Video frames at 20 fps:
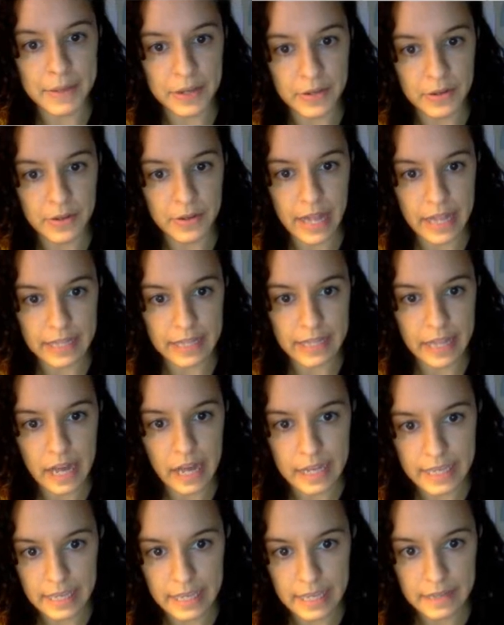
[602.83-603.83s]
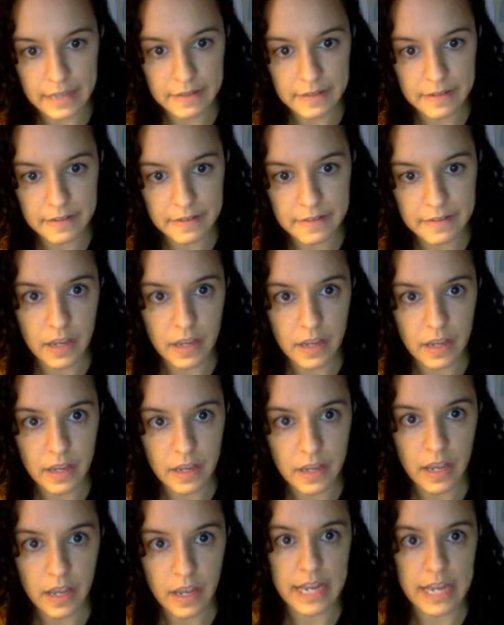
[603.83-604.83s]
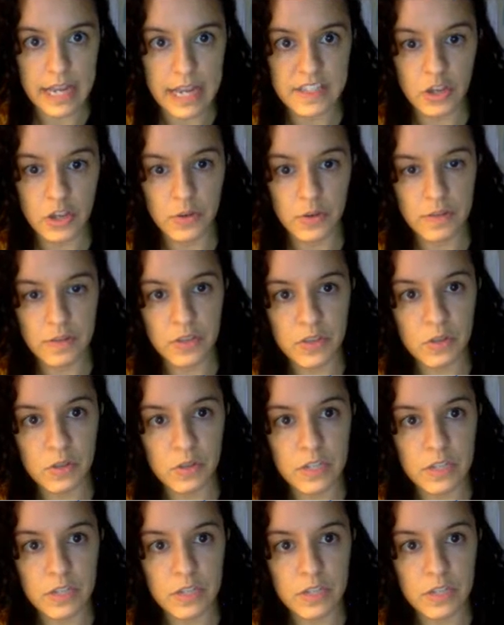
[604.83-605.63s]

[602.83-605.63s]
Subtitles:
Popcode and log in. All right, so if